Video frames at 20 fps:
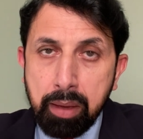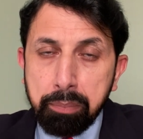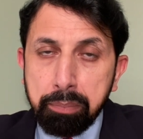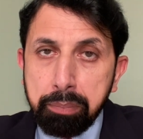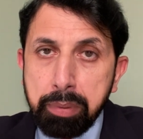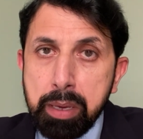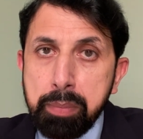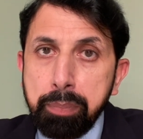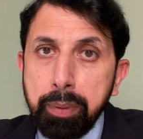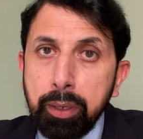
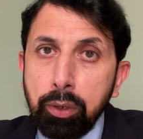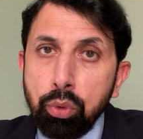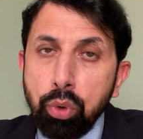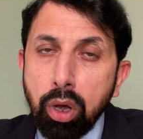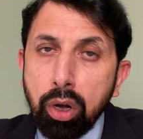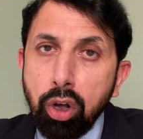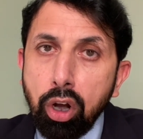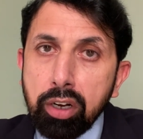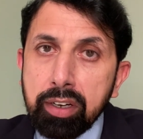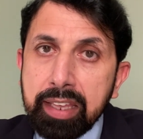People who
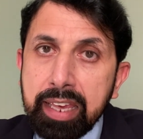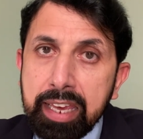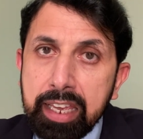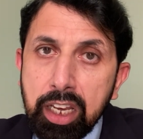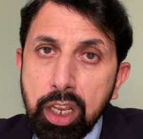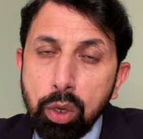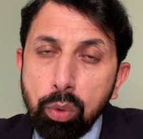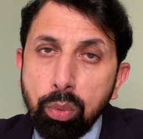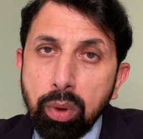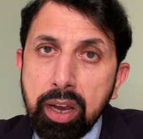are not
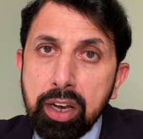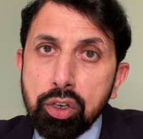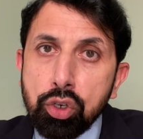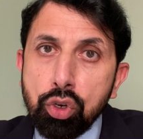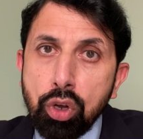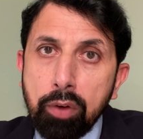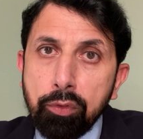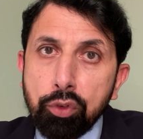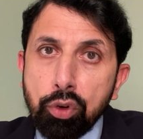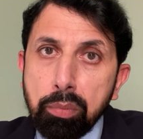gaining weight, you
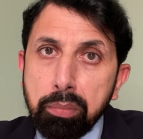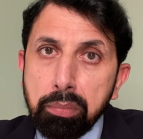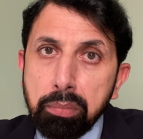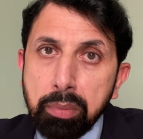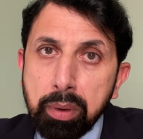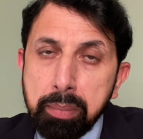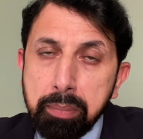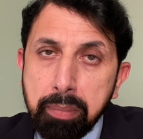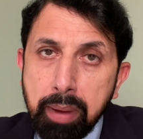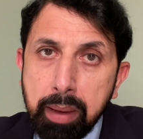have to
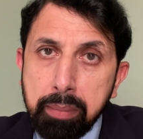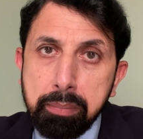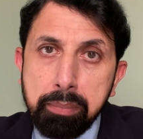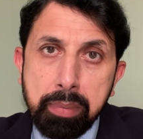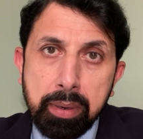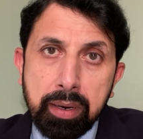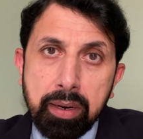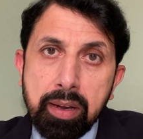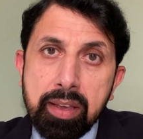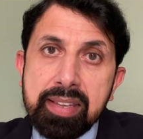
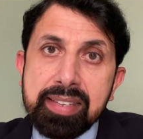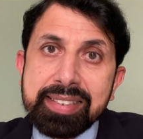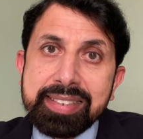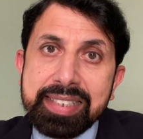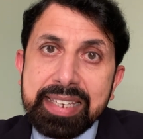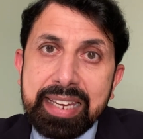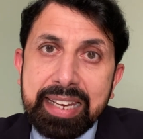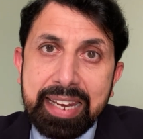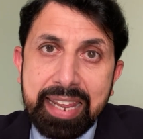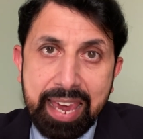remember
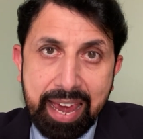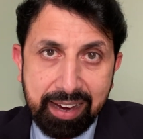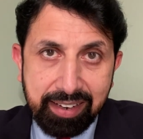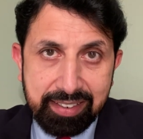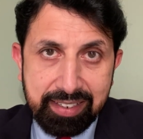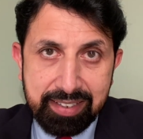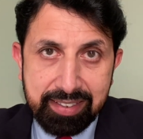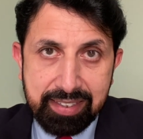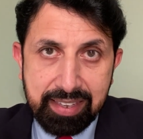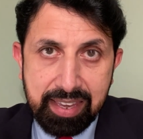celiac
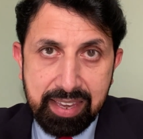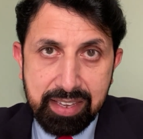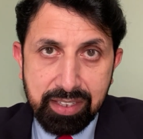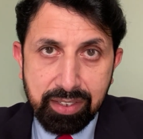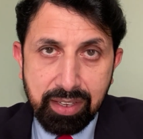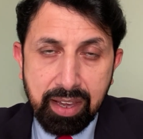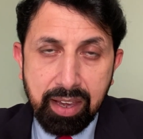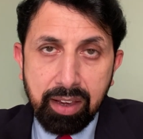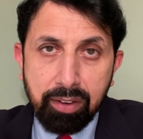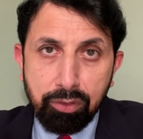disease,
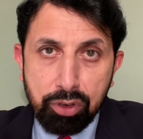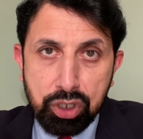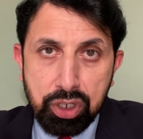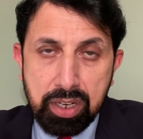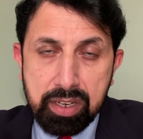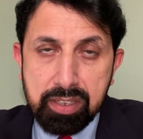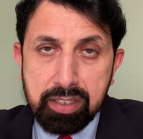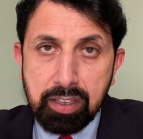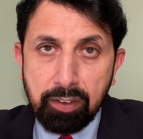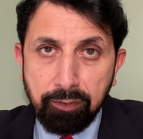which
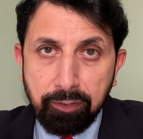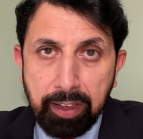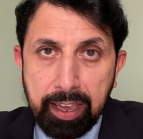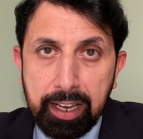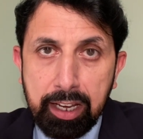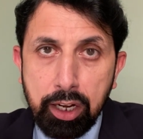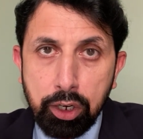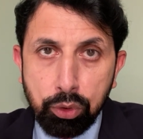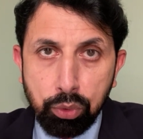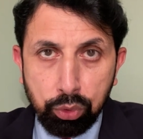is the
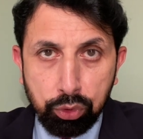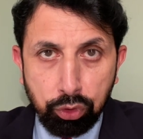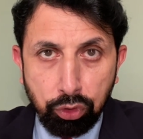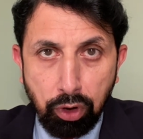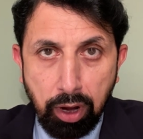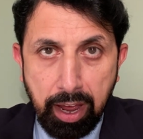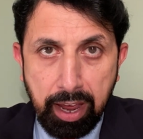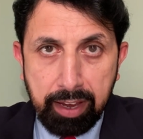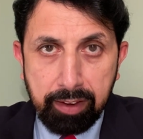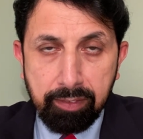failure to
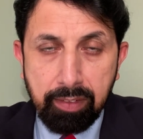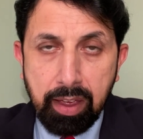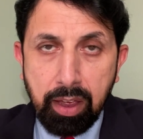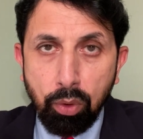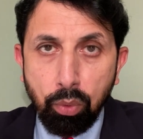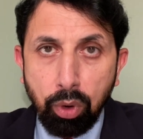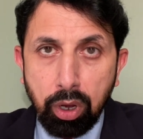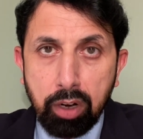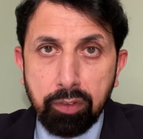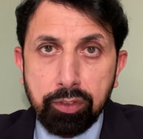thrive,
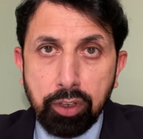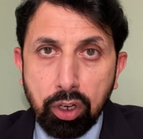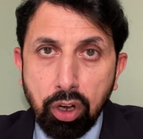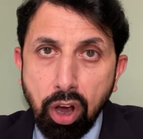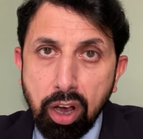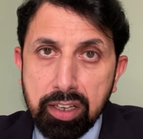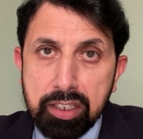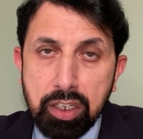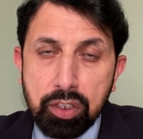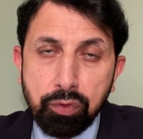one of the
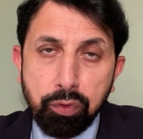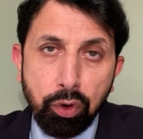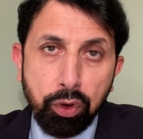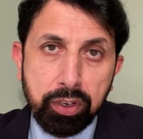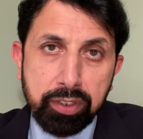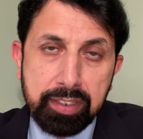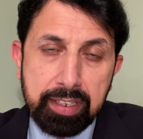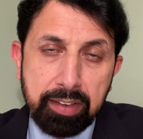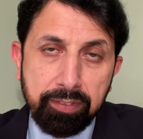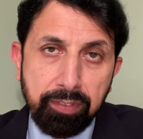causes for,
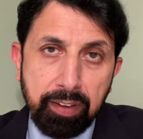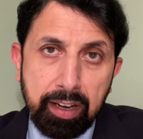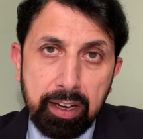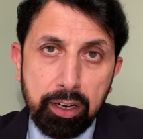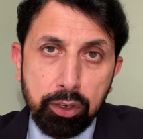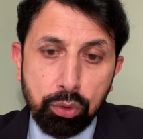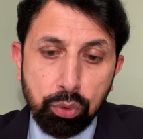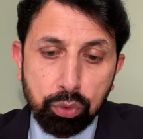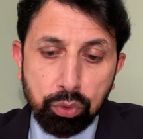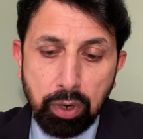say, failure
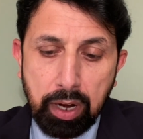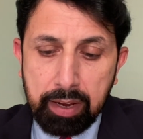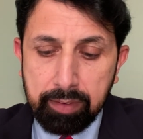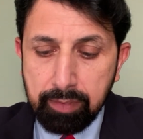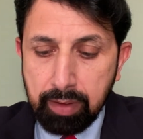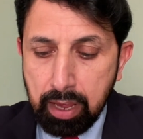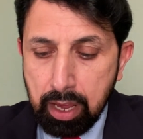to thrive.